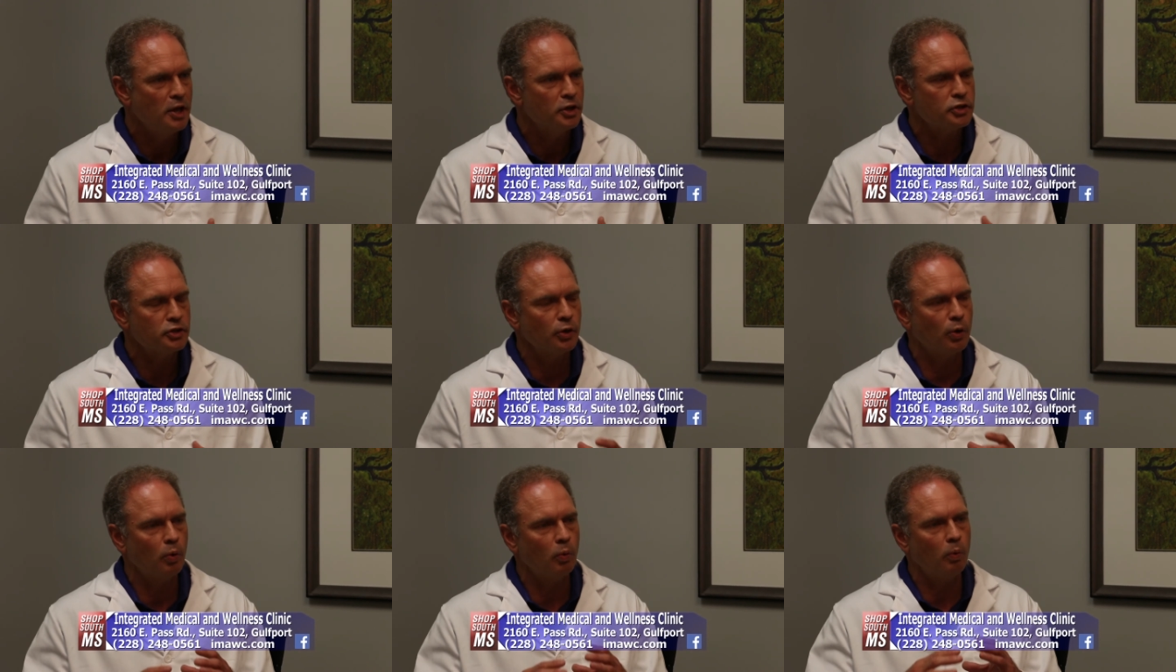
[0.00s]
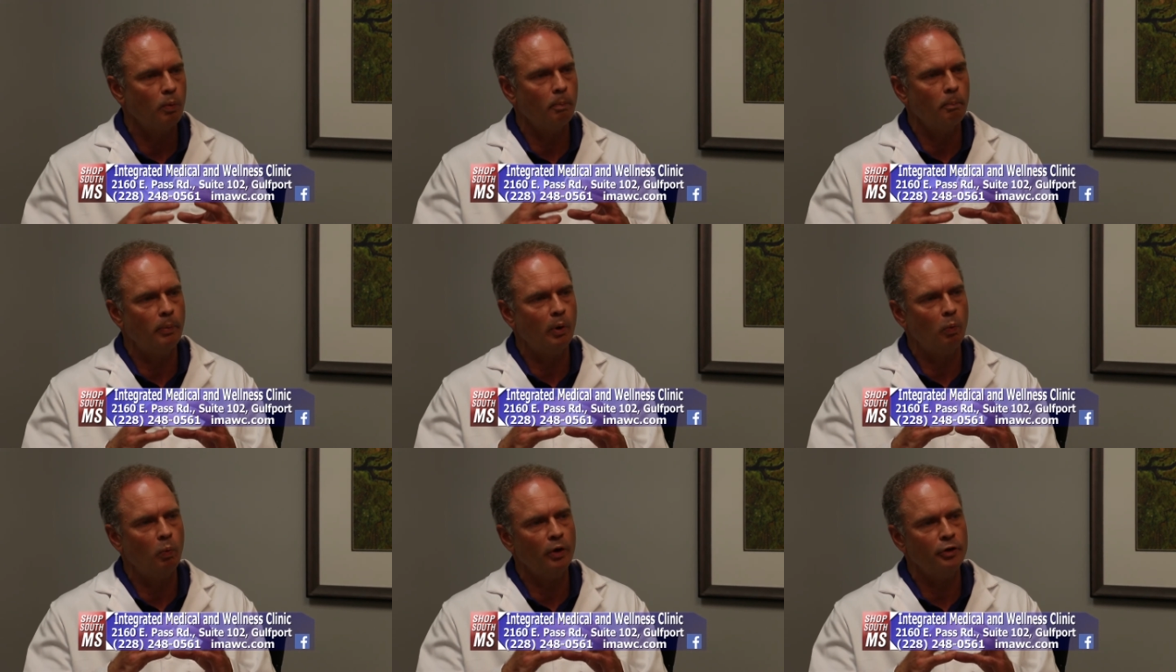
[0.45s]
So,
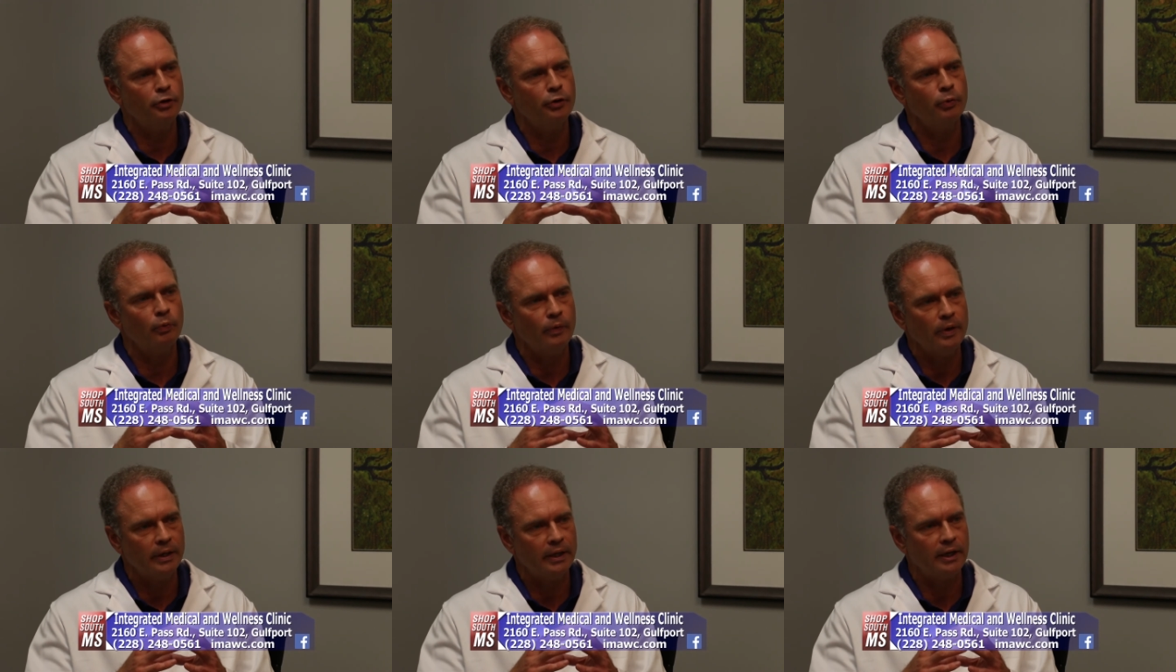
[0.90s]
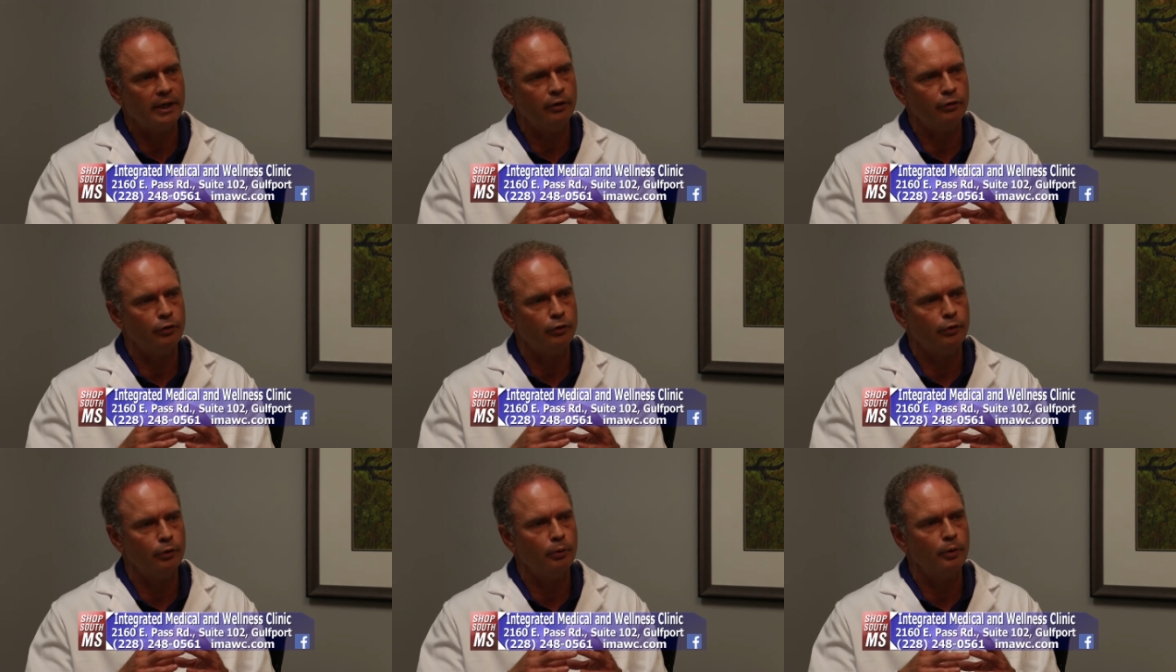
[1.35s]
but what you really
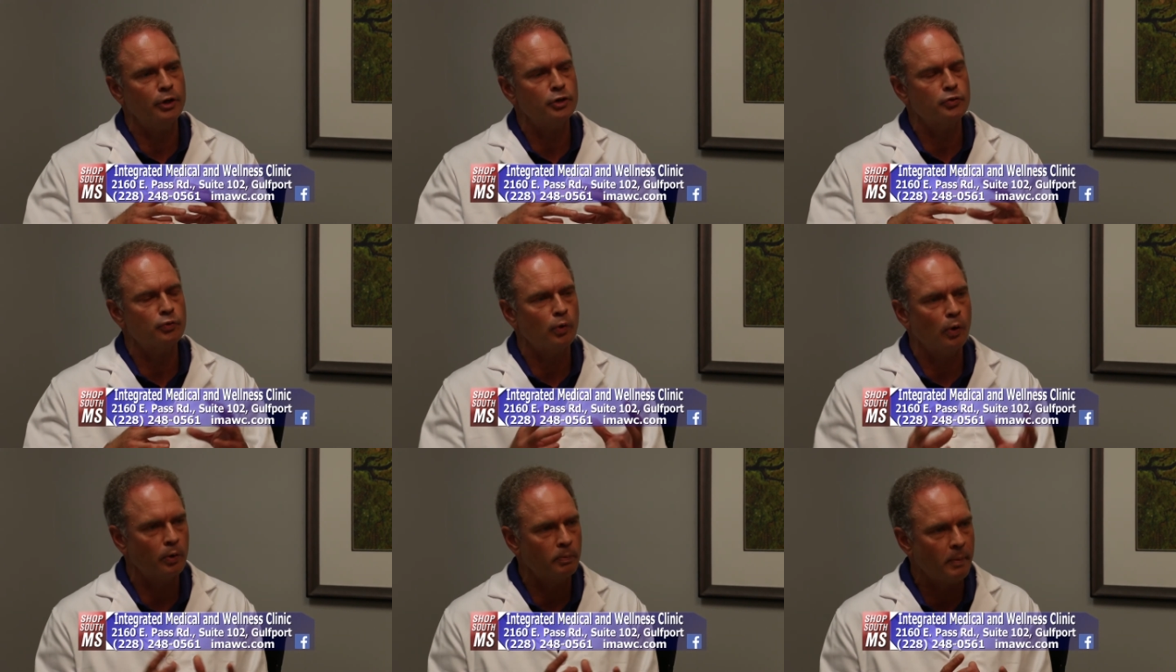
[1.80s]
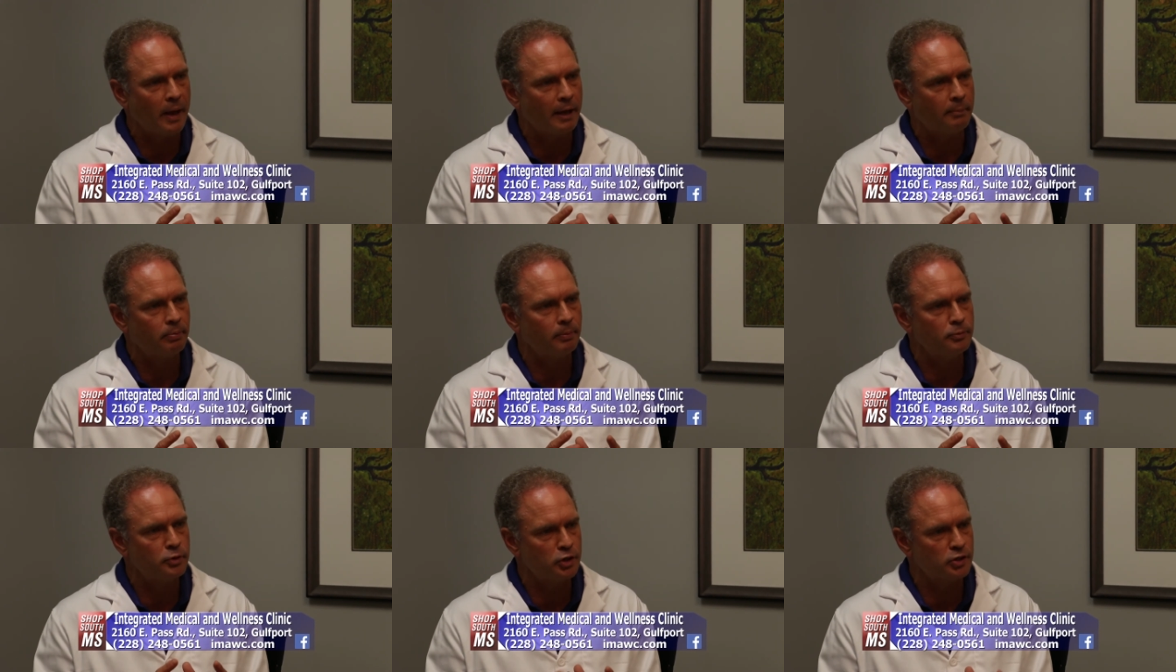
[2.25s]
need to do is roadmap them,